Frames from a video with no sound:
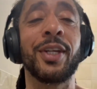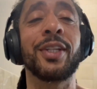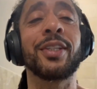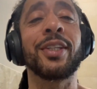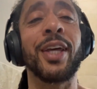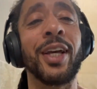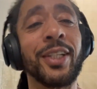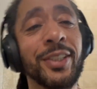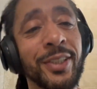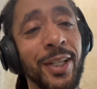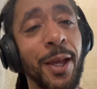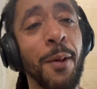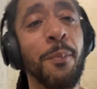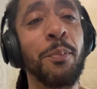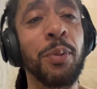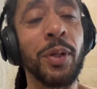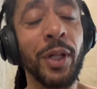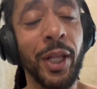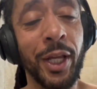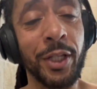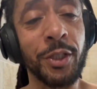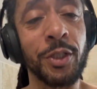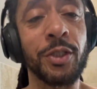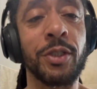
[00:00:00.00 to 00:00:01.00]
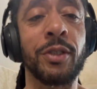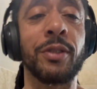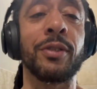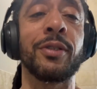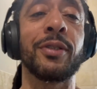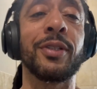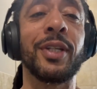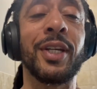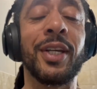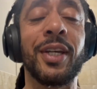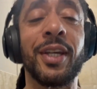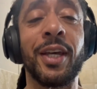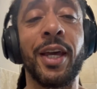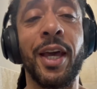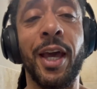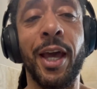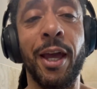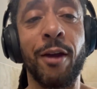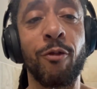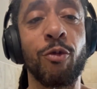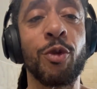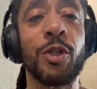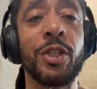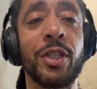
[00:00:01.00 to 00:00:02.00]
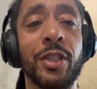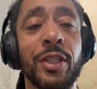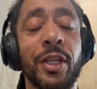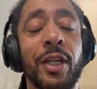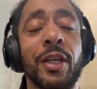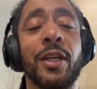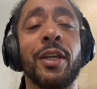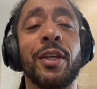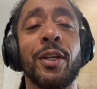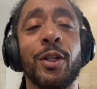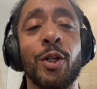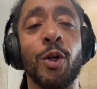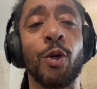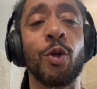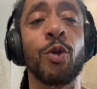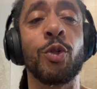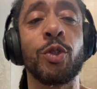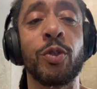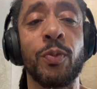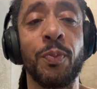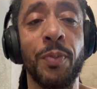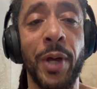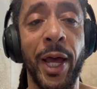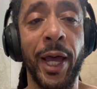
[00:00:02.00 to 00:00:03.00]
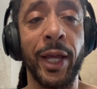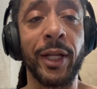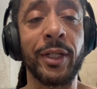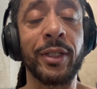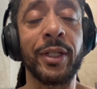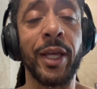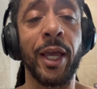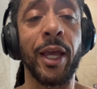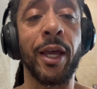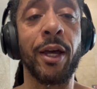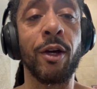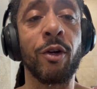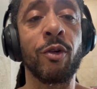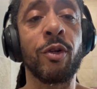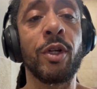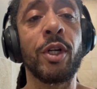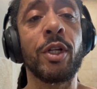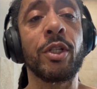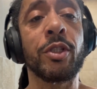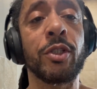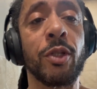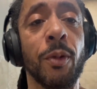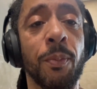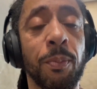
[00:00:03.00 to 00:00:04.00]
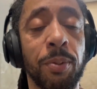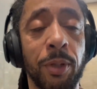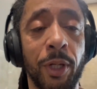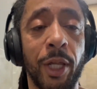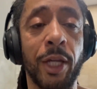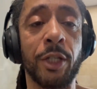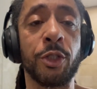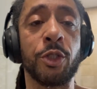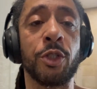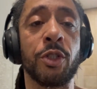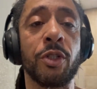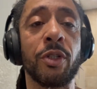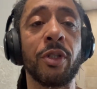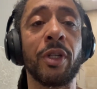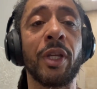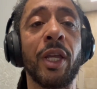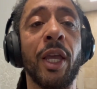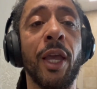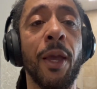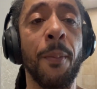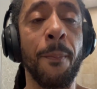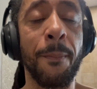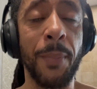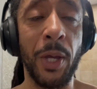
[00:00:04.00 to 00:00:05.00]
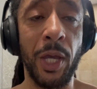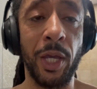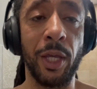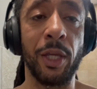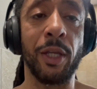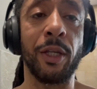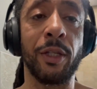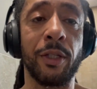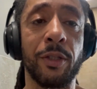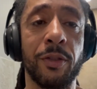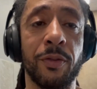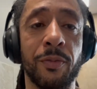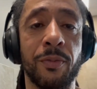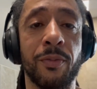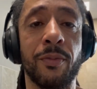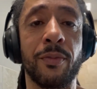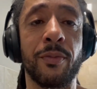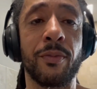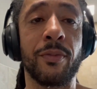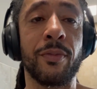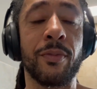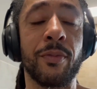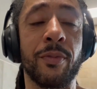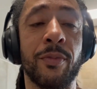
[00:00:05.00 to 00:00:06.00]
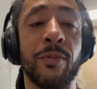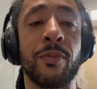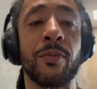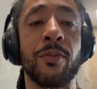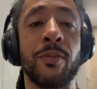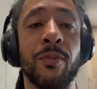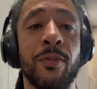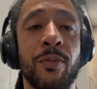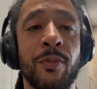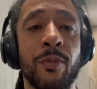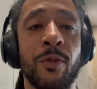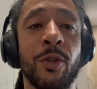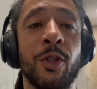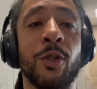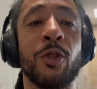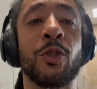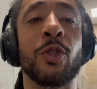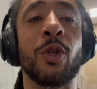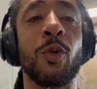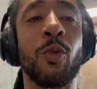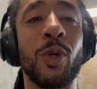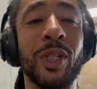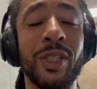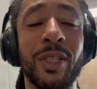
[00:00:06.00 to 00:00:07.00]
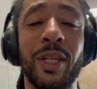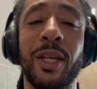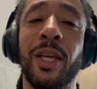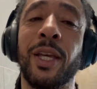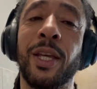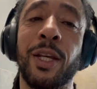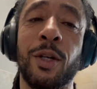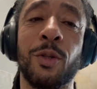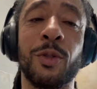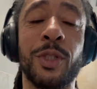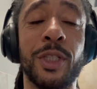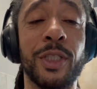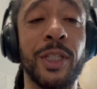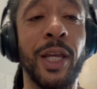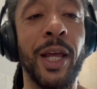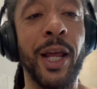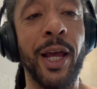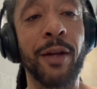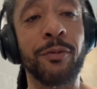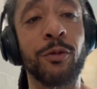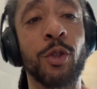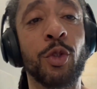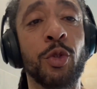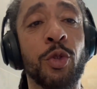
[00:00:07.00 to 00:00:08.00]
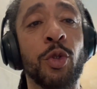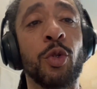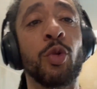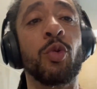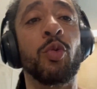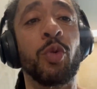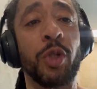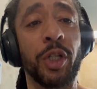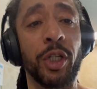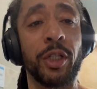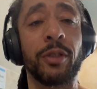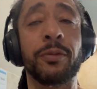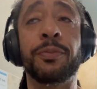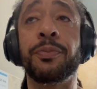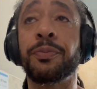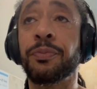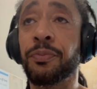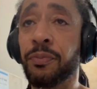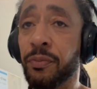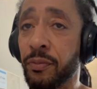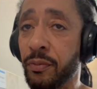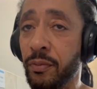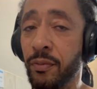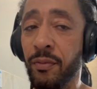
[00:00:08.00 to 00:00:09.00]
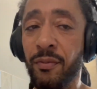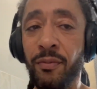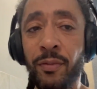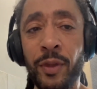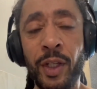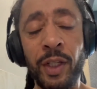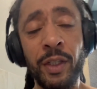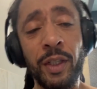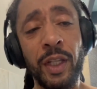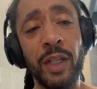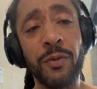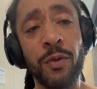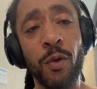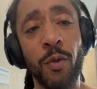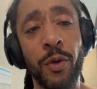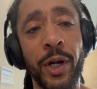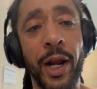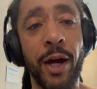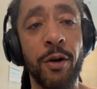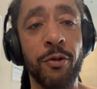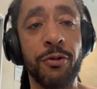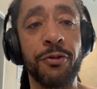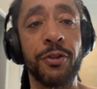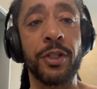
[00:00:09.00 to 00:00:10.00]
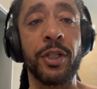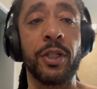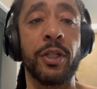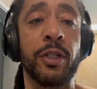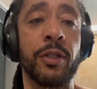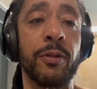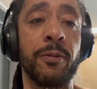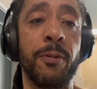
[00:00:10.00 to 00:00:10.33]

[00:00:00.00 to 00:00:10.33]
That's that pleasure. Everything goes back down to pleasure and pain. So what the hell does that have to do with living without fear?